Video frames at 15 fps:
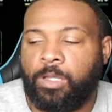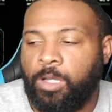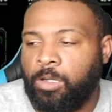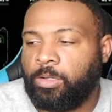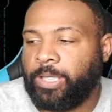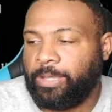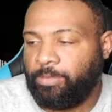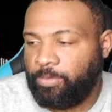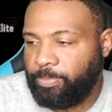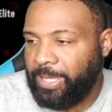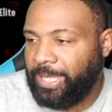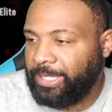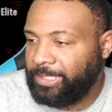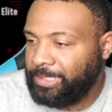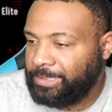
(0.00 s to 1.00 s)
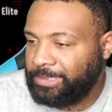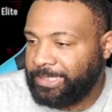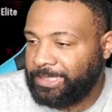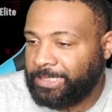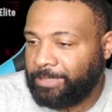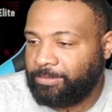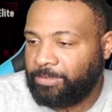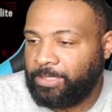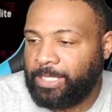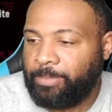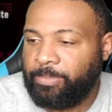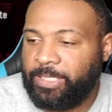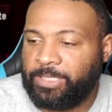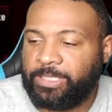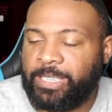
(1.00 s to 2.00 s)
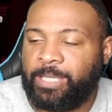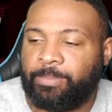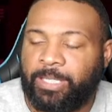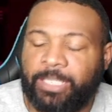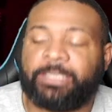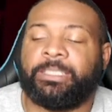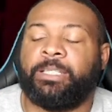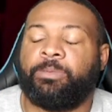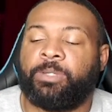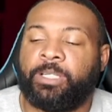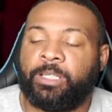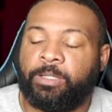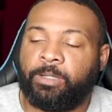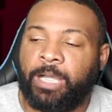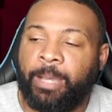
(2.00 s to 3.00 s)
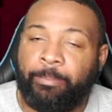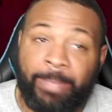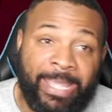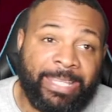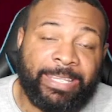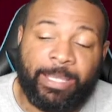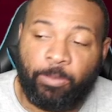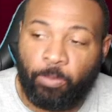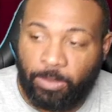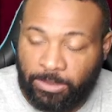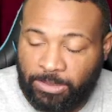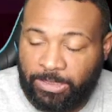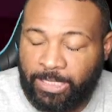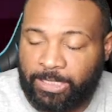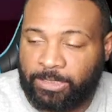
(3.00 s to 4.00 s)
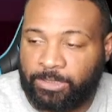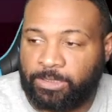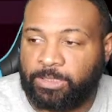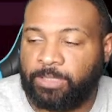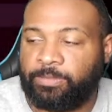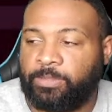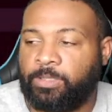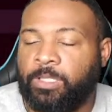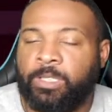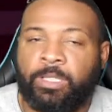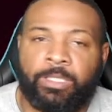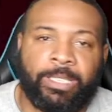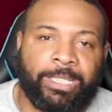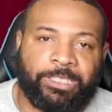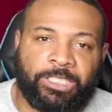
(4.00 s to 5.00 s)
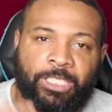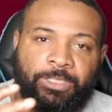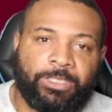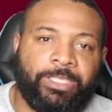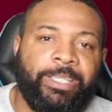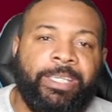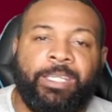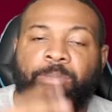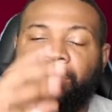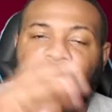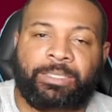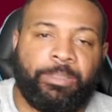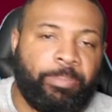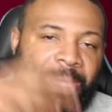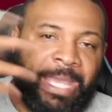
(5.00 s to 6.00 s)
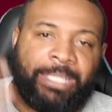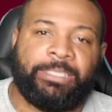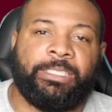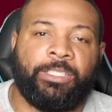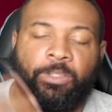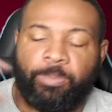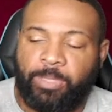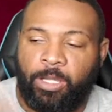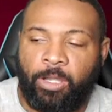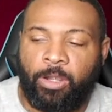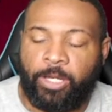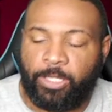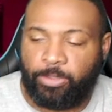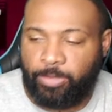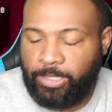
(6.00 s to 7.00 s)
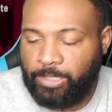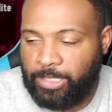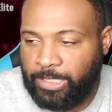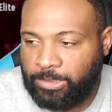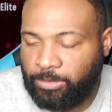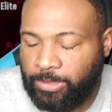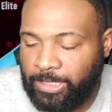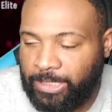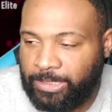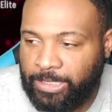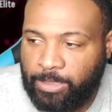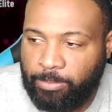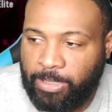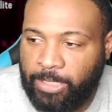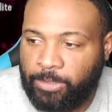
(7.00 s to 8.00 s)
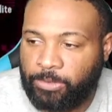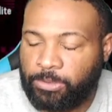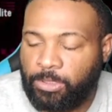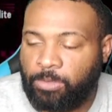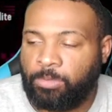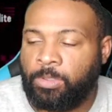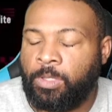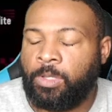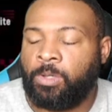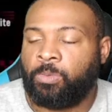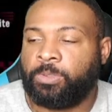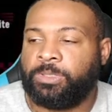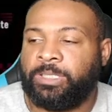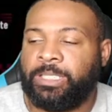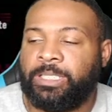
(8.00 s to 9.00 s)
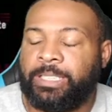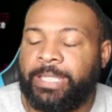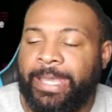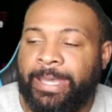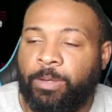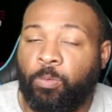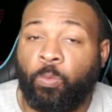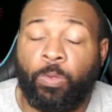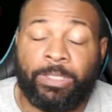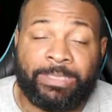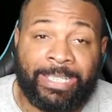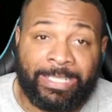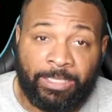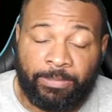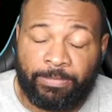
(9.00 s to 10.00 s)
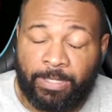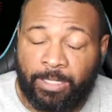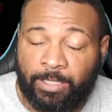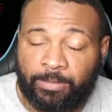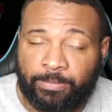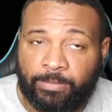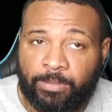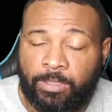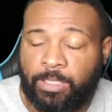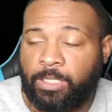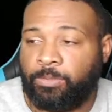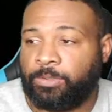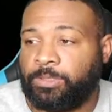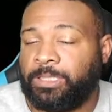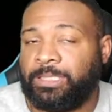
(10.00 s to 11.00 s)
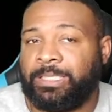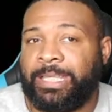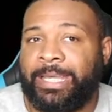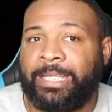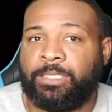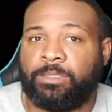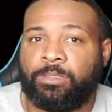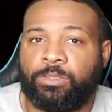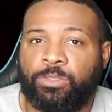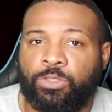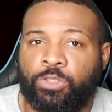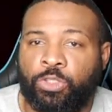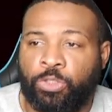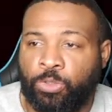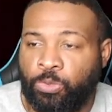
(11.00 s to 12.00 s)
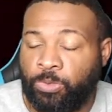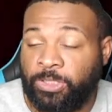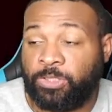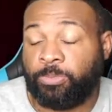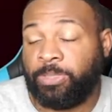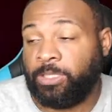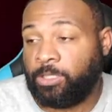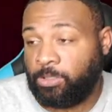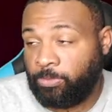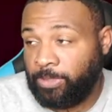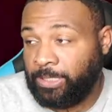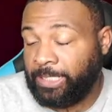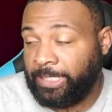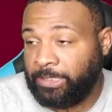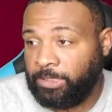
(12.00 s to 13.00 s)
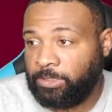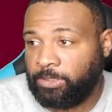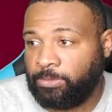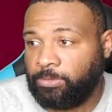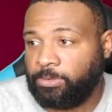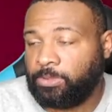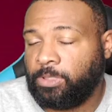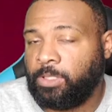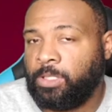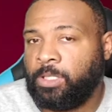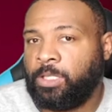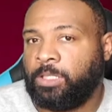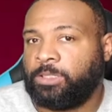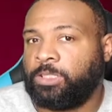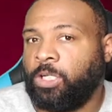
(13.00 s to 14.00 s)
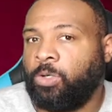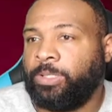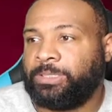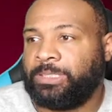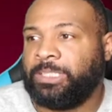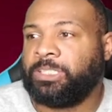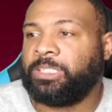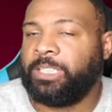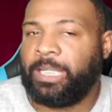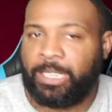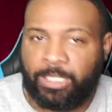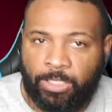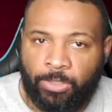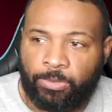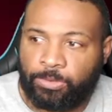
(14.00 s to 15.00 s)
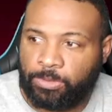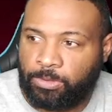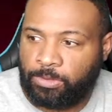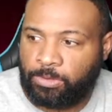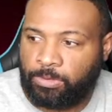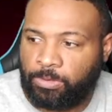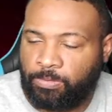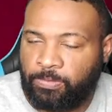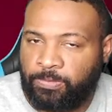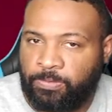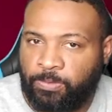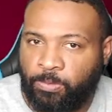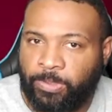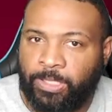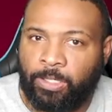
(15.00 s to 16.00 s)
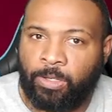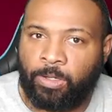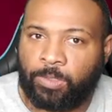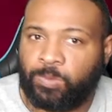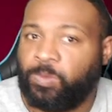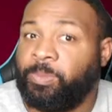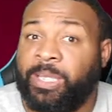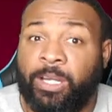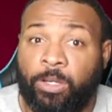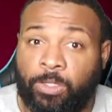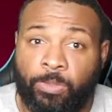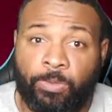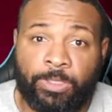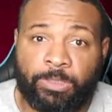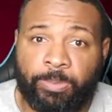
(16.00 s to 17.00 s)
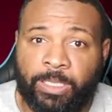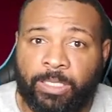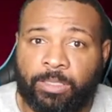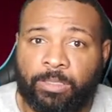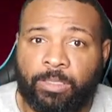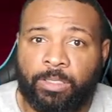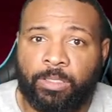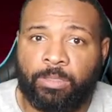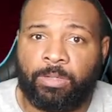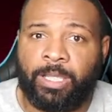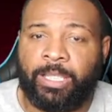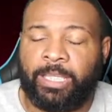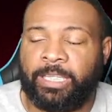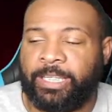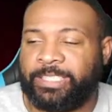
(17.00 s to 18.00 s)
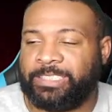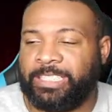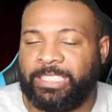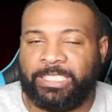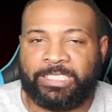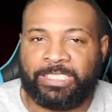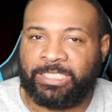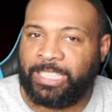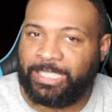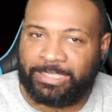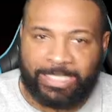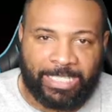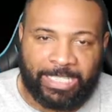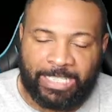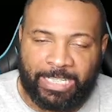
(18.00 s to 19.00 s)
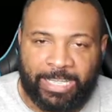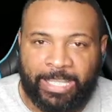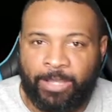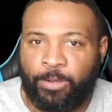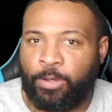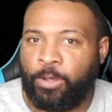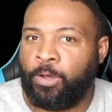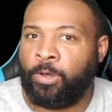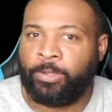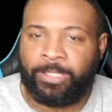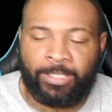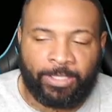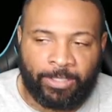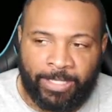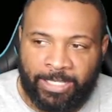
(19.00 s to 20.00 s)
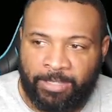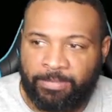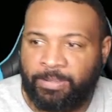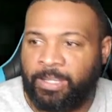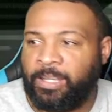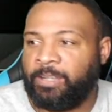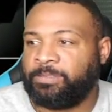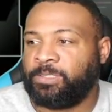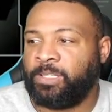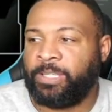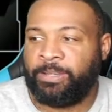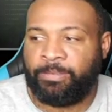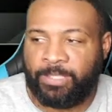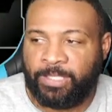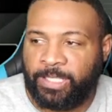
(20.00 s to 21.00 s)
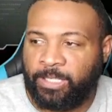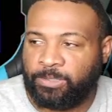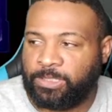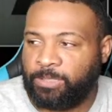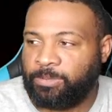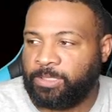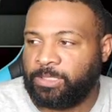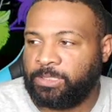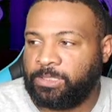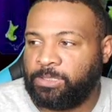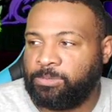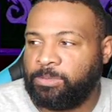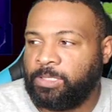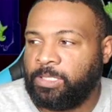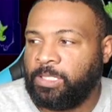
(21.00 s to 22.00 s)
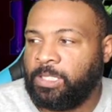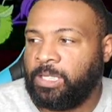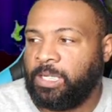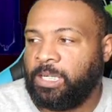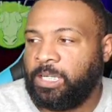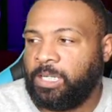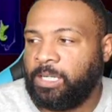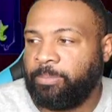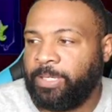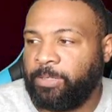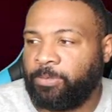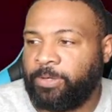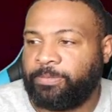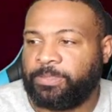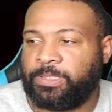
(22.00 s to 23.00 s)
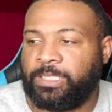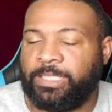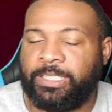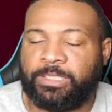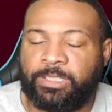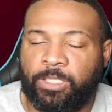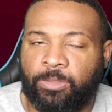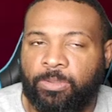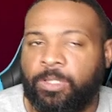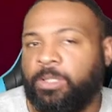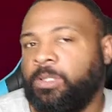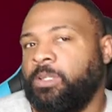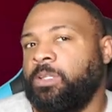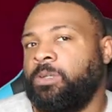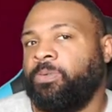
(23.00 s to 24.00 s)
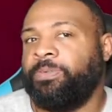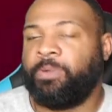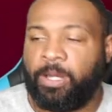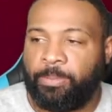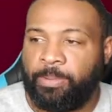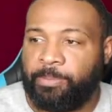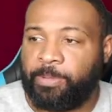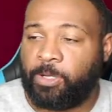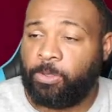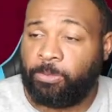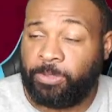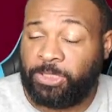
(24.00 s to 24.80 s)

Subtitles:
Okay, we're back in the sets after that mishap. Like I said, I made that one stocking stuffer that y'all seen, but the pack didn't open. I already created that, so I got that in the binder. So we're sitting at 195, and we're sitting at this would be 392s. So essentially, out of those 3 cards, we made our coins back, right? And like I said, this is not taking into account all the other 85s or everything else that we're going to do in reference to this. So we've already made our coin.